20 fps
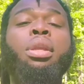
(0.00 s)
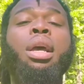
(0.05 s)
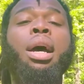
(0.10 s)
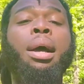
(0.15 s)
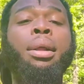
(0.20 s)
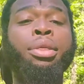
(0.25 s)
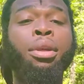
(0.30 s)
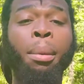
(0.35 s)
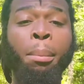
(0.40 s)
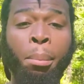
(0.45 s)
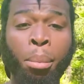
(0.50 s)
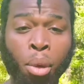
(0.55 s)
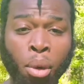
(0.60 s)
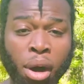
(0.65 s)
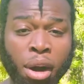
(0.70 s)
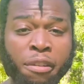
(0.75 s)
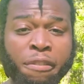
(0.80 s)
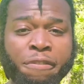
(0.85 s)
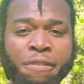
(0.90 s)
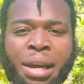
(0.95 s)
The
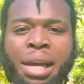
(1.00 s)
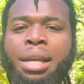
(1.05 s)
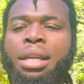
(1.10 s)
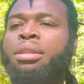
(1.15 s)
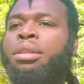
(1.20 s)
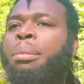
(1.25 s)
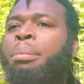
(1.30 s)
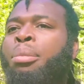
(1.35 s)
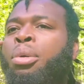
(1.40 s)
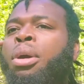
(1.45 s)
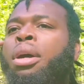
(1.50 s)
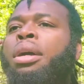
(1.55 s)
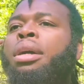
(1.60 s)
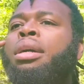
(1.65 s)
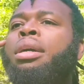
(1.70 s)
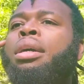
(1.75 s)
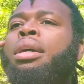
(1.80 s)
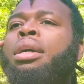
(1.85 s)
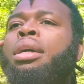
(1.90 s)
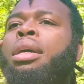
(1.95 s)
more faith, the more
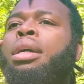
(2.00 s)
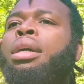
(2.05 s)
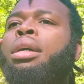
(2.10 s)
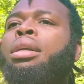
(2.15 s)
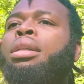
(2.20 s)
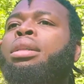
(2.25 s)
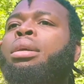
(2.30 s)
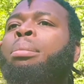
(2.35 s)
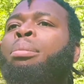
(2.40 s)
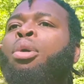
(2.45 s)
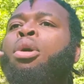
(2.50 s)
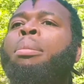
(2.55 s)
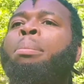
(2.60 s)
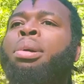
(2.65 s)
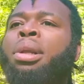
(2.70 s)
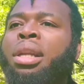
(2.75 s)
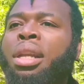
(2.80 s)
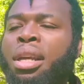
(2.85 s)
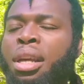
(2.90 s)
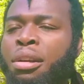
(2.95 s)

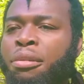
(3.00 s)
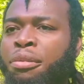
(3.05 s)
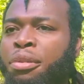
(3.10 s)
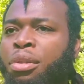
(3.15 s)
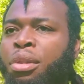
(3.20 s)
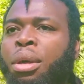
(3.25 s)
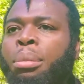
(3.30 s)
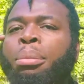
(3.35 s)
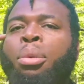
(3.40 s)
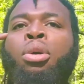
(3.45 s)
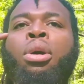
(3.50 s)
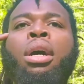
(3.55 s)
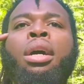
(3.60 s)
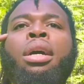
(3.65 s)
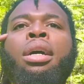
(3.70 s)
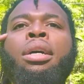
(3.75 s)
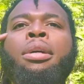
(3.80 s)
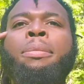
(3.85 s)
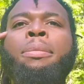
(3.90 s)
belief, the more